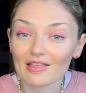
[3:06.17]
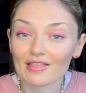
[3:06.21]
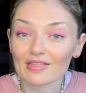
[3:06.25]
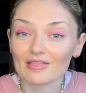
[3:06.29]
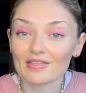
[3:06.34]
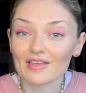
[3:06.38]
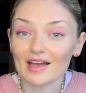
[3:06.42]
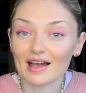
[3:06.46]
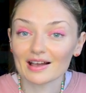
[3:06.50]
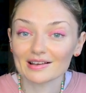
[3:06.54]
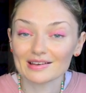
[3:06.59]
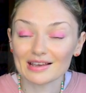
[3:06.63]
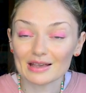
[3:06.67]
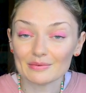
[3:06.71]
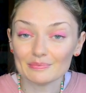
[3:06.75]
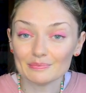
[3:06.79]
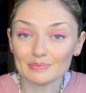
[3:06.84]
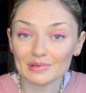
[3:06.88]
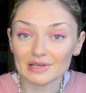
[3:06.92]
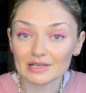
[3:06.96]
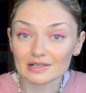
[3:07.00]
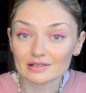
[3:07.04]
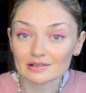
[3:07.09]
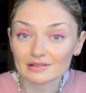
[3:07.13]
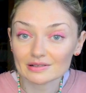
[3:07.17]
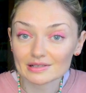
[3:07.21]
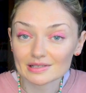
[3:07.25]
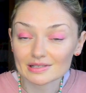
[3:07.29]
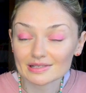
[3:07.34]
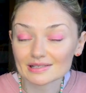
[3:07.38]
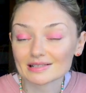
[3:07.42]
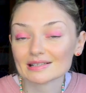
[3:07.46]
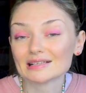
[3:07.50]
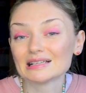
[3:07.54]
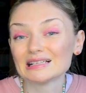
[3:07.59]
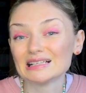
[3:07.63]
that
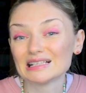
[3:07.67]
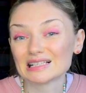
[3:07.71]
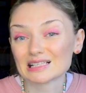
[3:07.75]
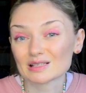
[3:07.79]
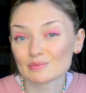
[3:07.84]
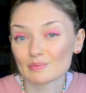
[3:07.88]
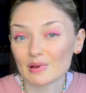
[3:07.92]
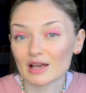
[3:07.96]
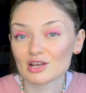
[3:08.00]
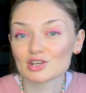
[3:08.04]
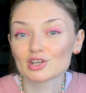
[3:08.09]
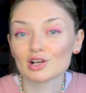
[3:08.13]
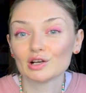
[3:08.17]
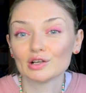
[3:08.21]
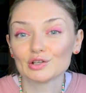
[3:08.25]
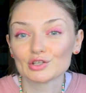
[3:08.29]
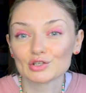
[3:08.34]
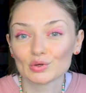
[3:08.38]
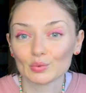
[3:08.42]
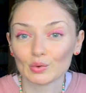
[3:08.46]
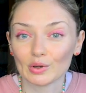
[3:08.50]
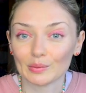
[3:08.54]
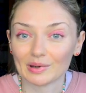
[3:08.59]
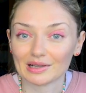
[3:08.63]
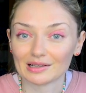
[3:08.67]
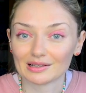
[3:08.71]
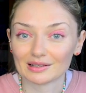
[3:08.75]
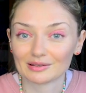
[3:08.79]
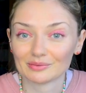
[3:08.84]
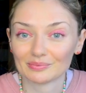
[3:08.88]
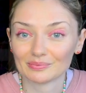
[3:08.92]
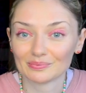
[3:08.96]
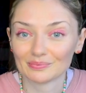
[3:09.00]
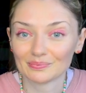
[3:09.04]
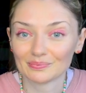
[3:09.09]
appeals especially to women.